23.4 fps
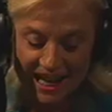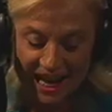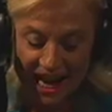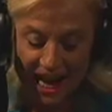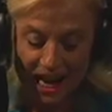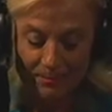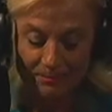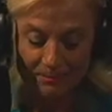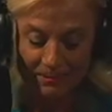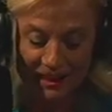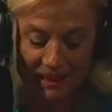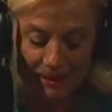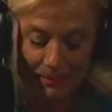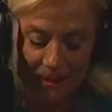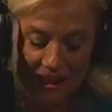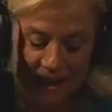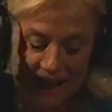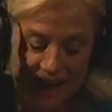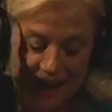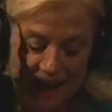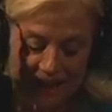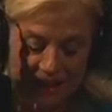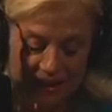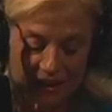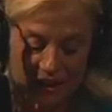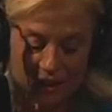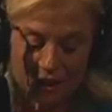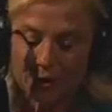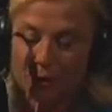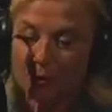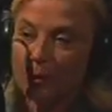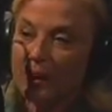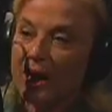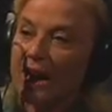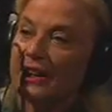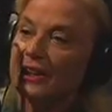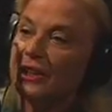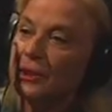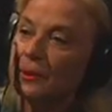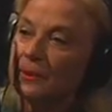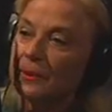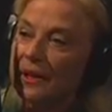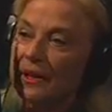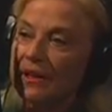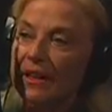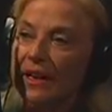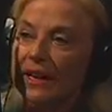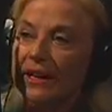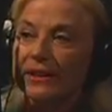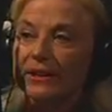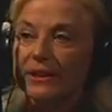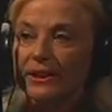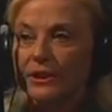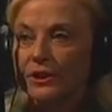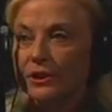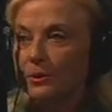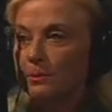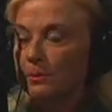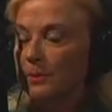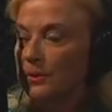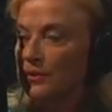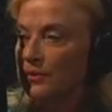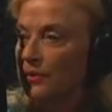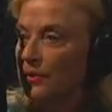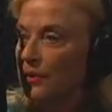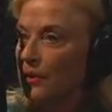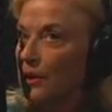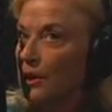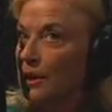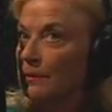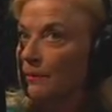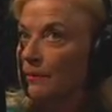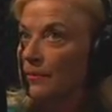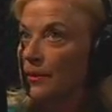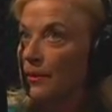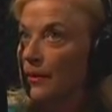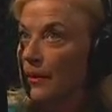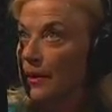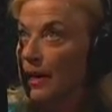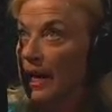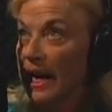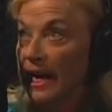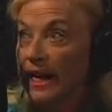Tom, let me ask you, while you were there, did you perform for